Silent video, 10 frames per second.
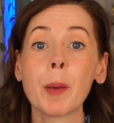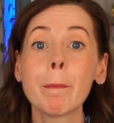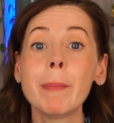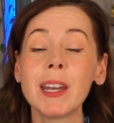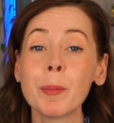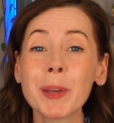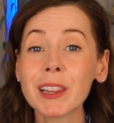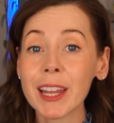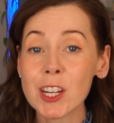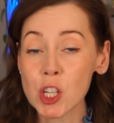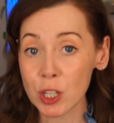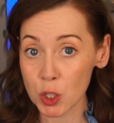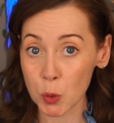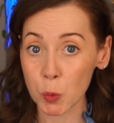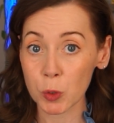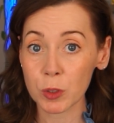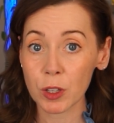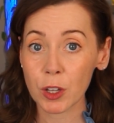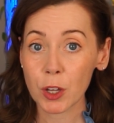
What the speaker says: manipulation tool